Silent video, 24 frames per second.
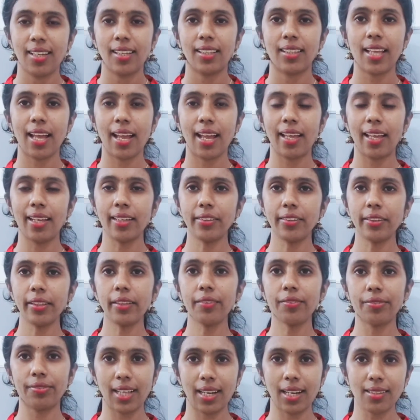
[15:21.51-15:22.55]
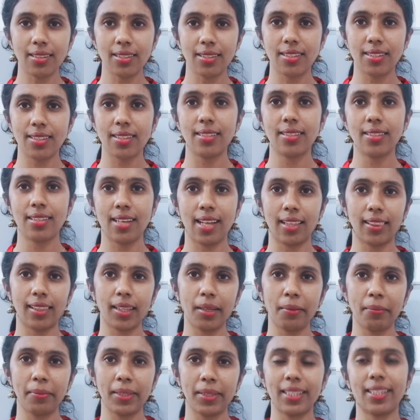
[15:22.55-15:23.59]
The electric flux is
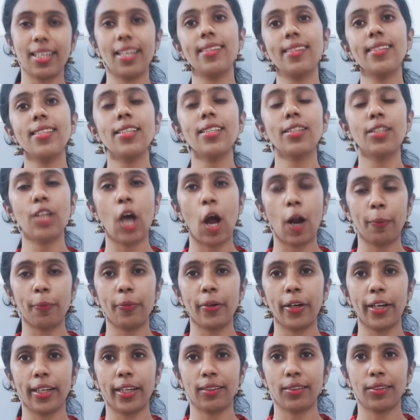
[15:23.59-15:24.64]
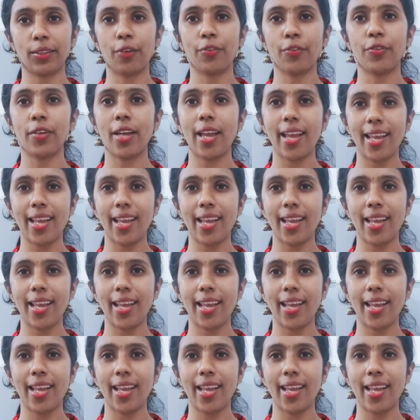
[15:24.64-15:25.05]
nothing but it is a dot product of